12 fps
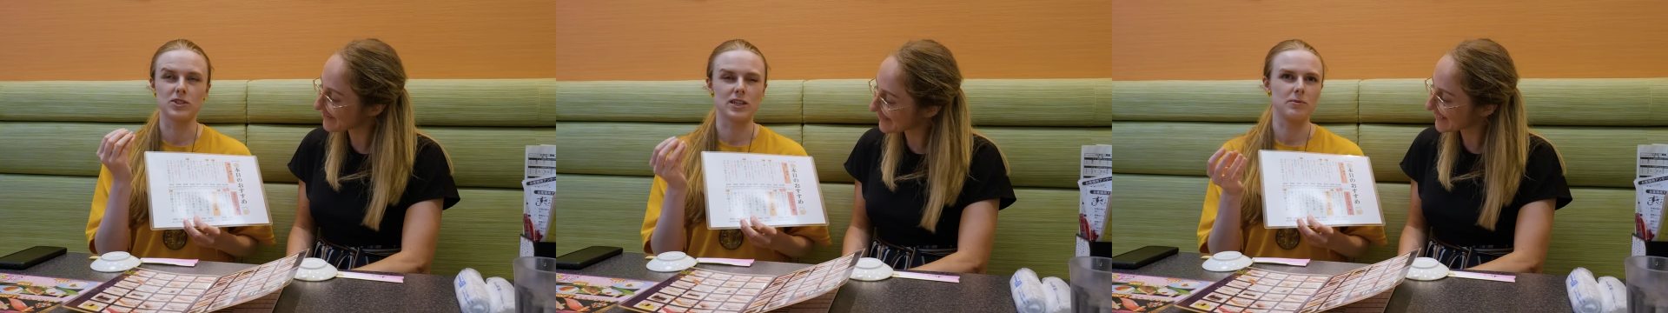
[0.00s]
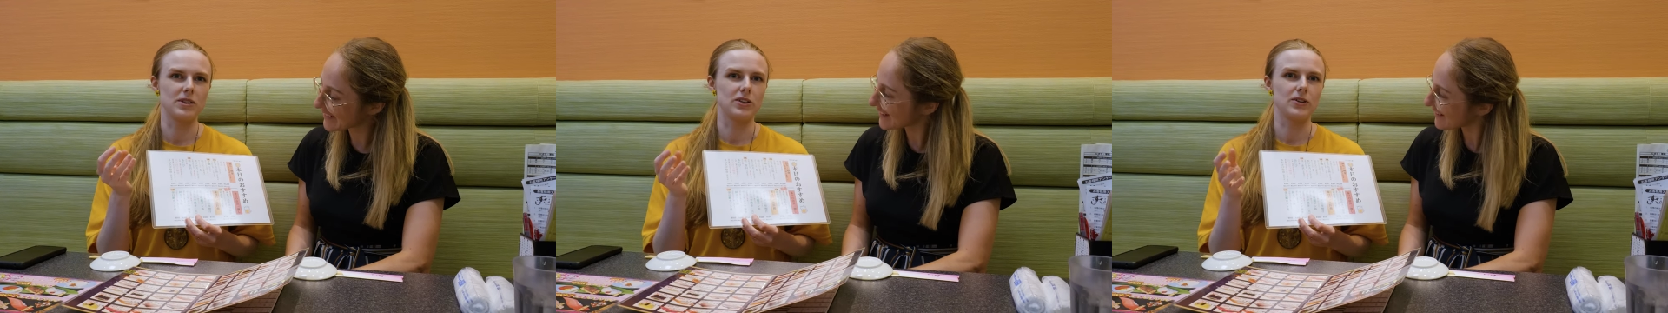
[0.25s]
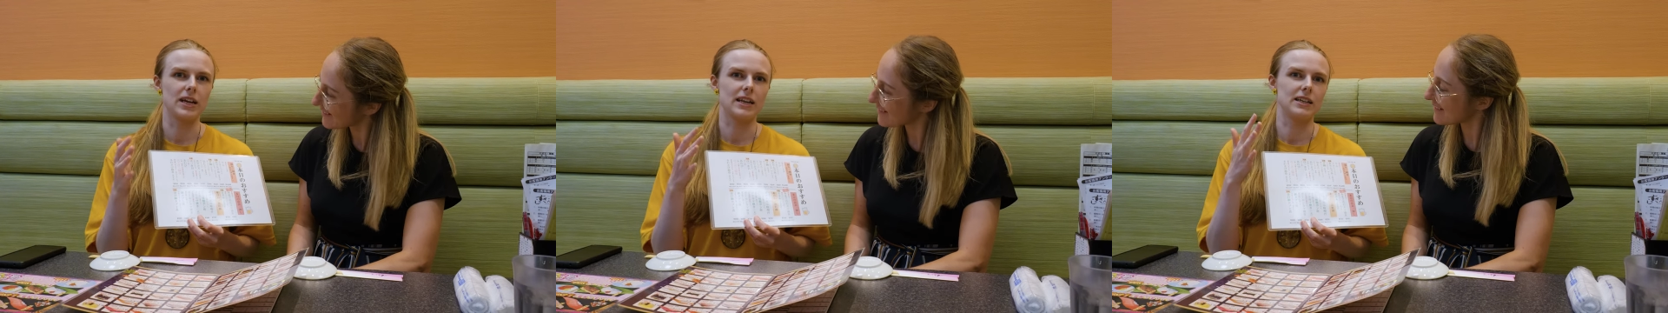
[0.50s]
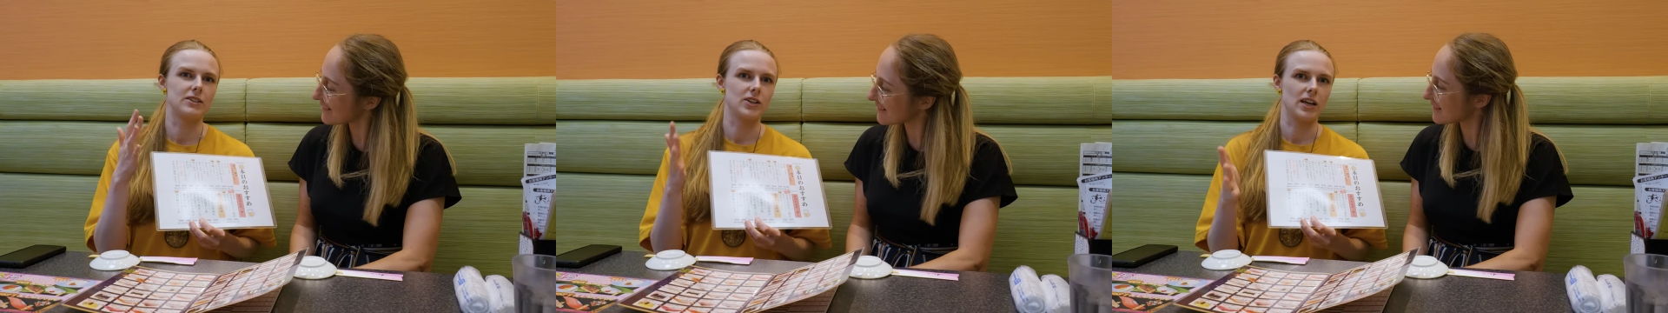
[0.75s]
Speaker 1: wasabi that you
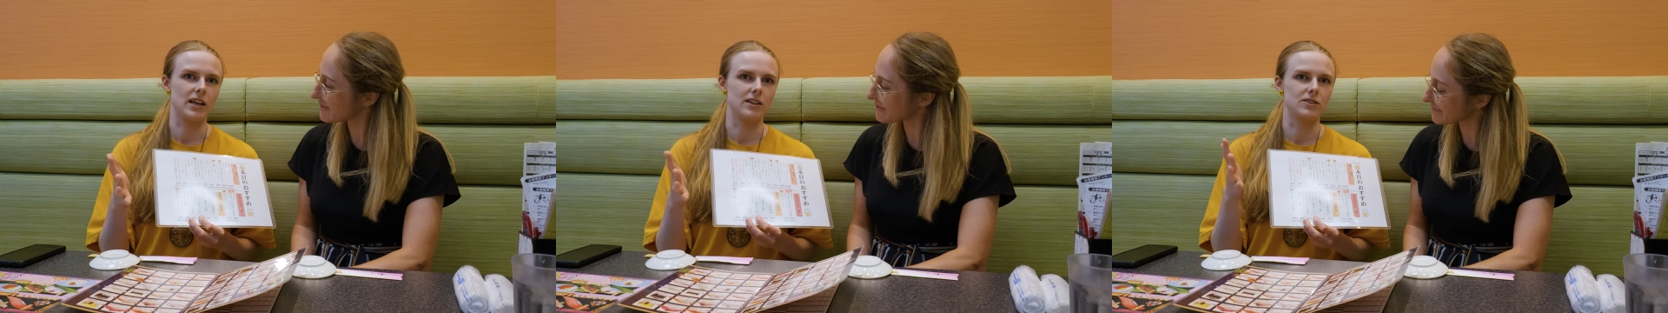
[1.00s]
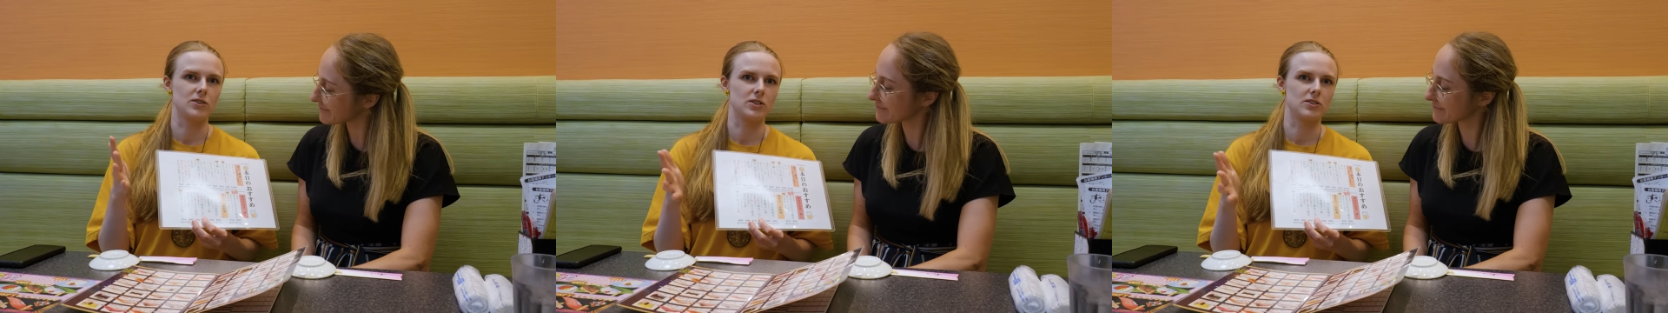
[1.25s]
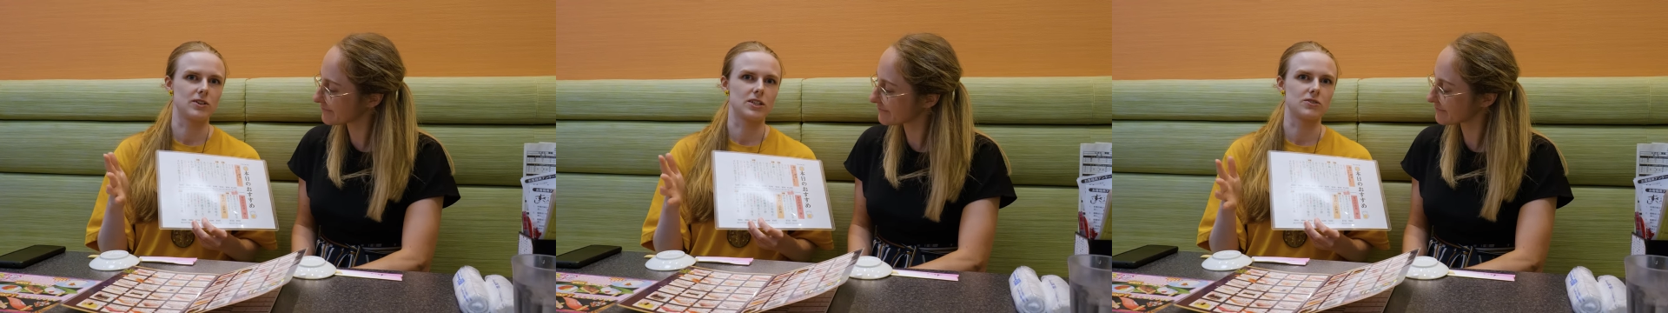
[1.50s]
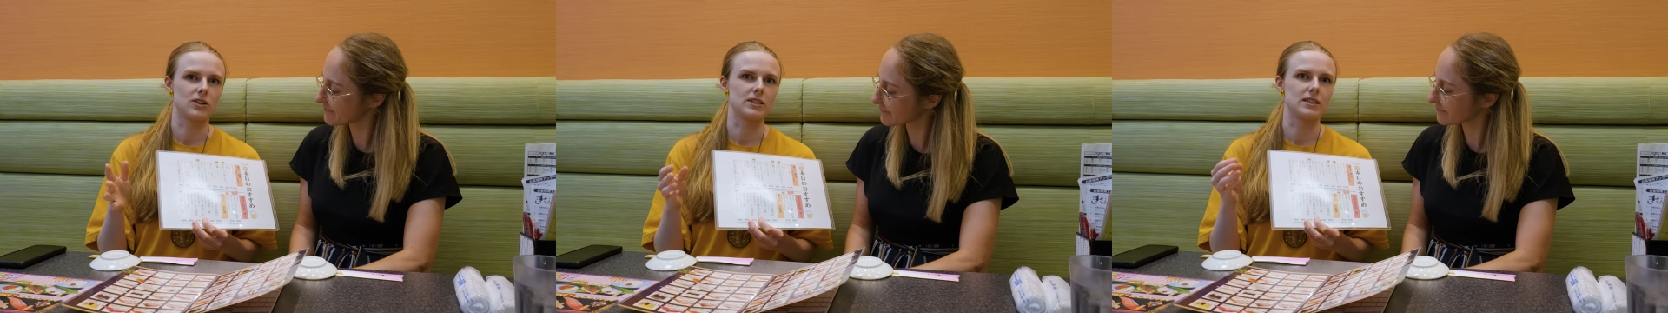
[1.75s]
get in chain sushi
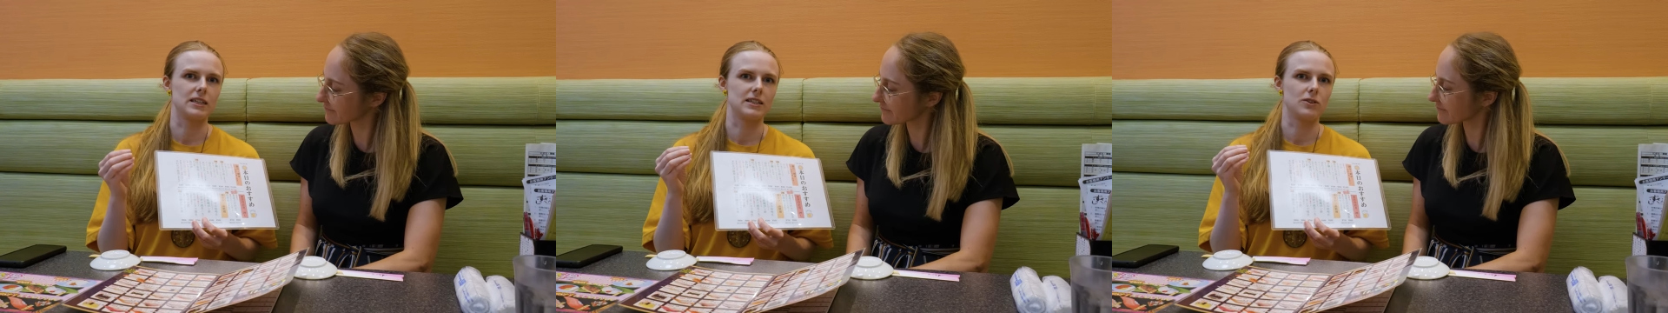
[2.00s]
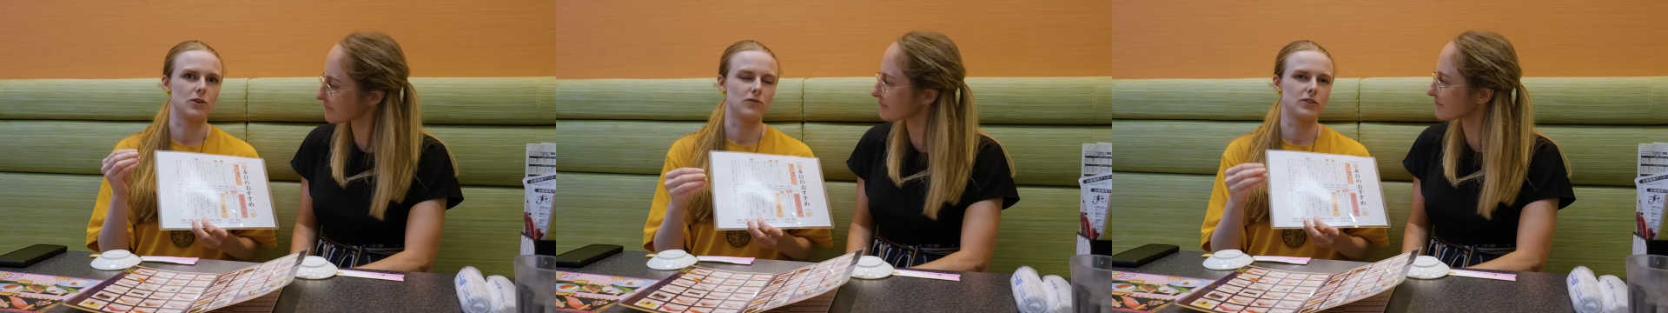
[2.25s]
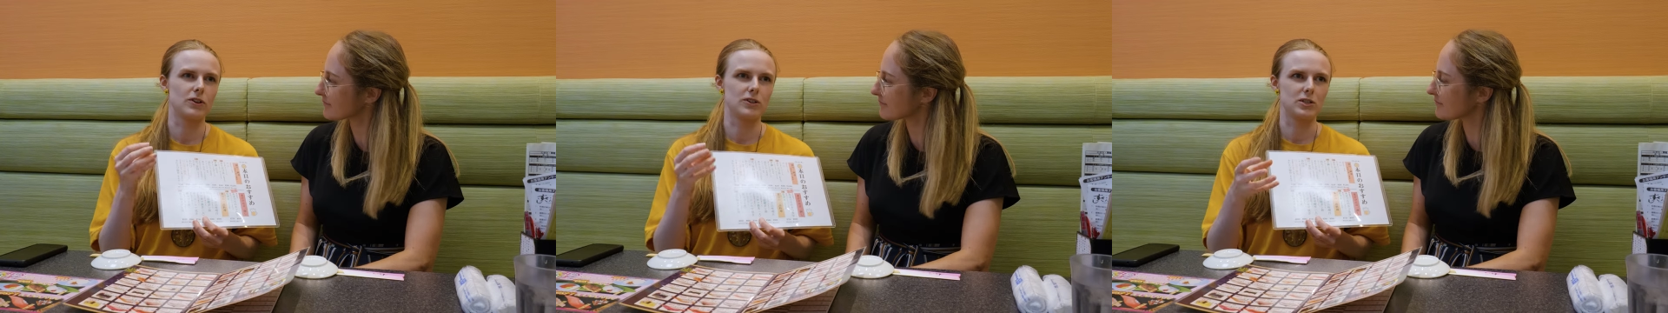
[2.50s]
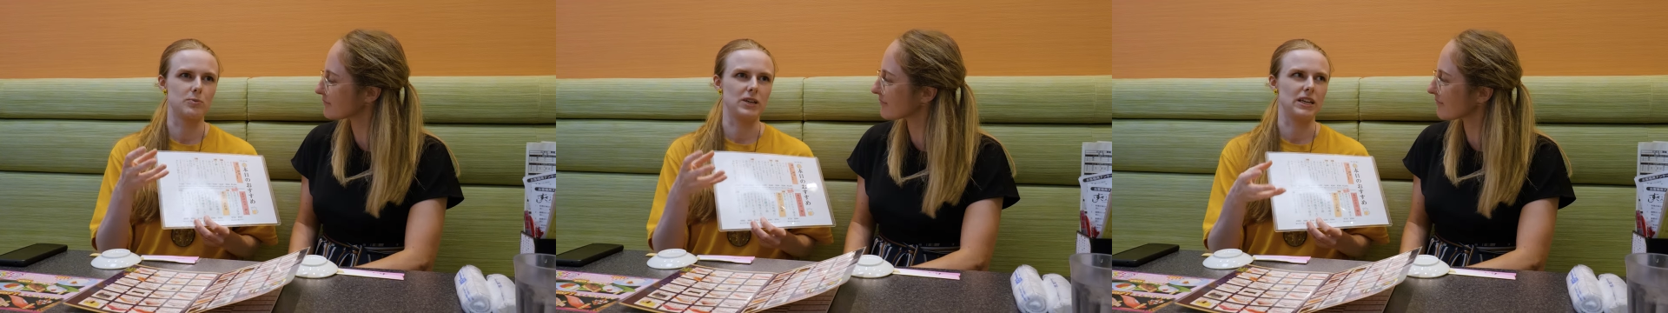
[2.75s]
restaurants is often
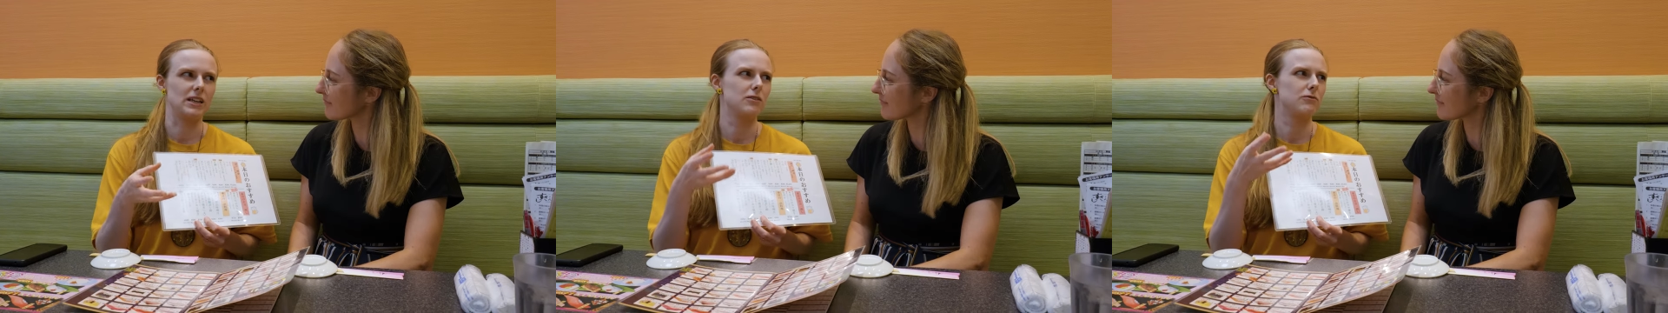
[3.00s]
going to be